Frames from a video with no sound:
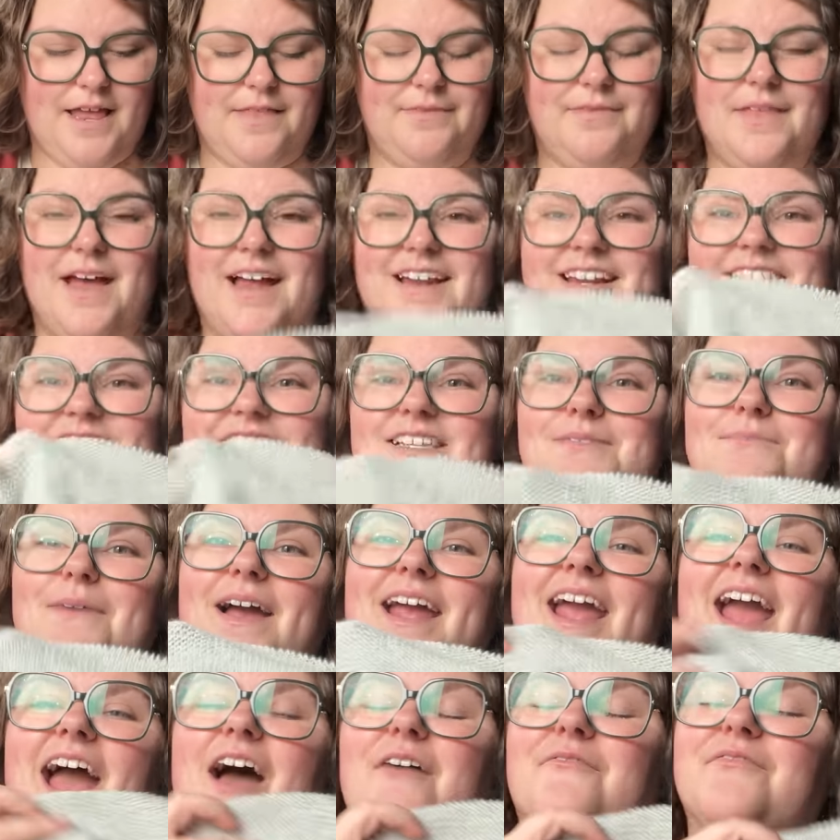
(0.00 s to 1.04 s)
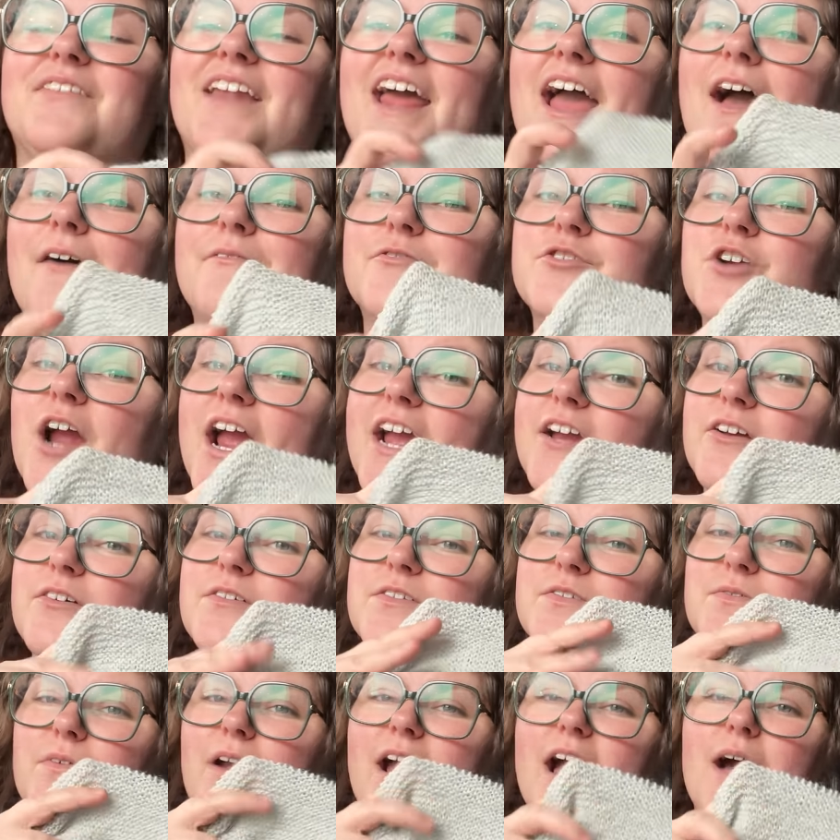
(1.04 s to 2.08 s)
And that is my half and half
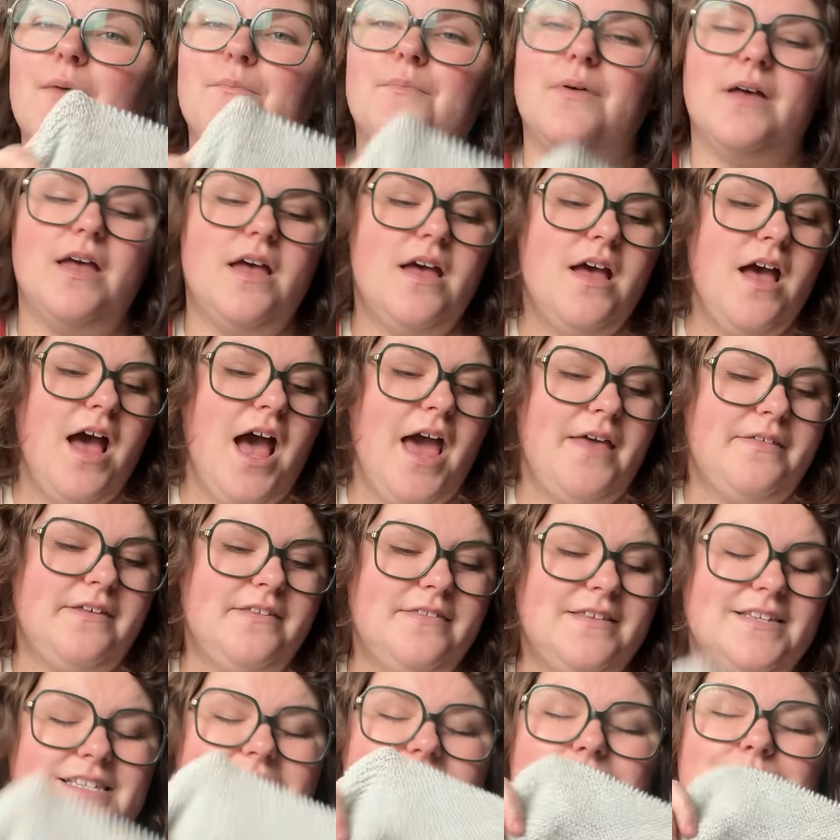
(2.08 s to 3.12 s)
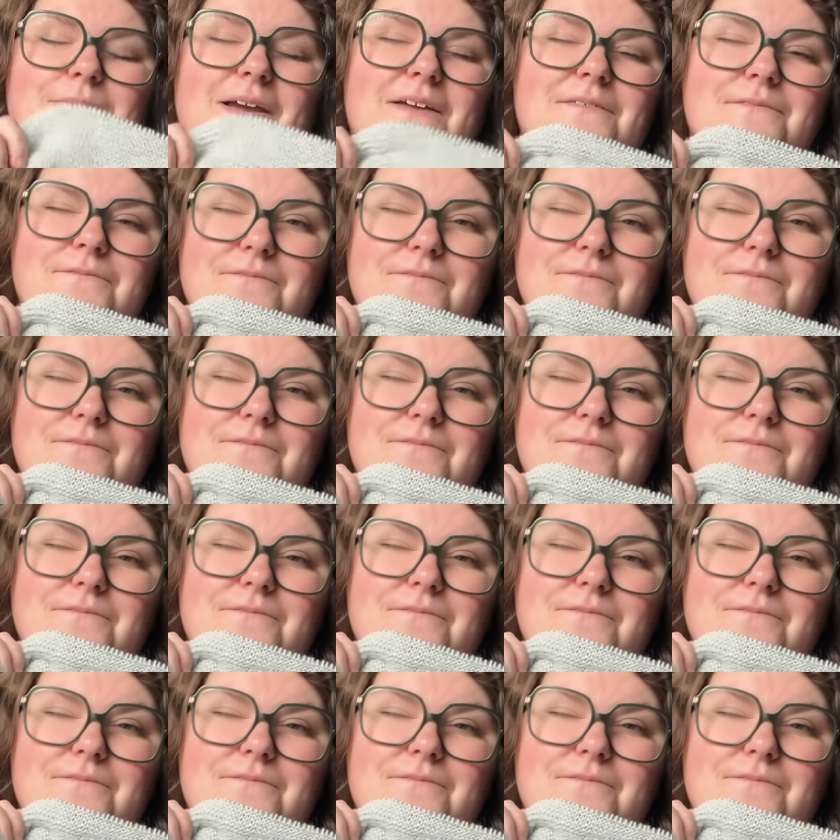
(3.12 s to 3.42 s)
triangles wrap. I think this is my